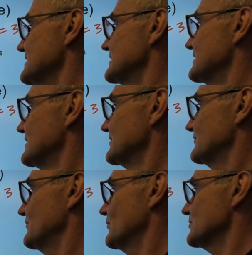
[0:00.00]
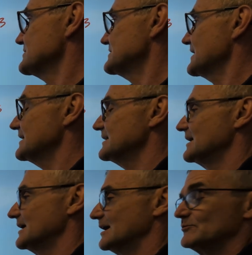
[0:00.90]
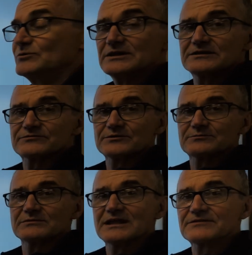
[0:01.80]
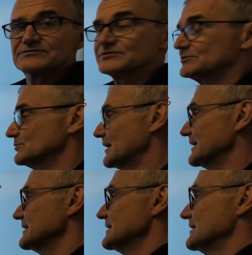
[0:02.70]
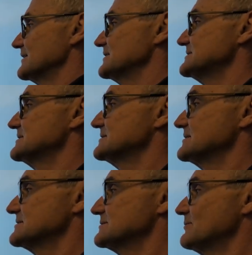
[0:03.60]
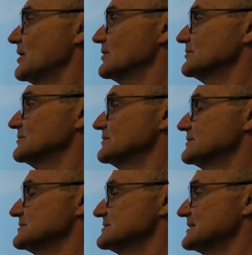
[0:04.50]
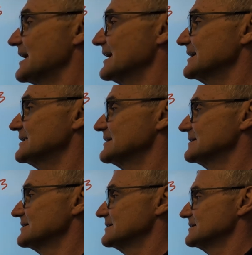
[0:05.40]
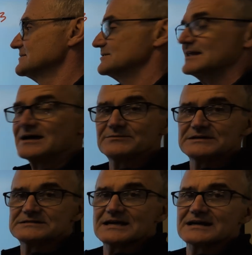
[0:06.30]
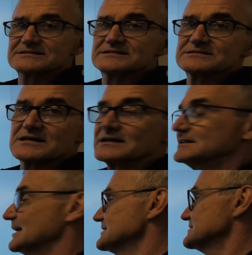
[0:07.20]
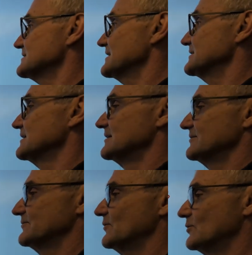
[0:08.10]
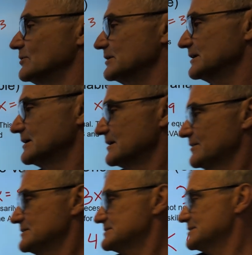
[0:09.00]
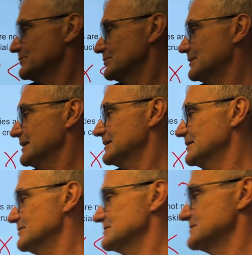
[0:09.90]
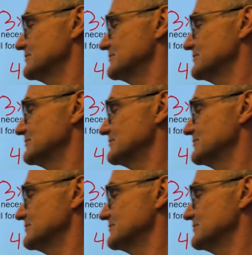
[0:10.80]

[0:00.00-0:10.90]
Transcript: than 4, say, I'm reading from left to right. This is the smaller side. So that means x is less than 4. This symbol right here is a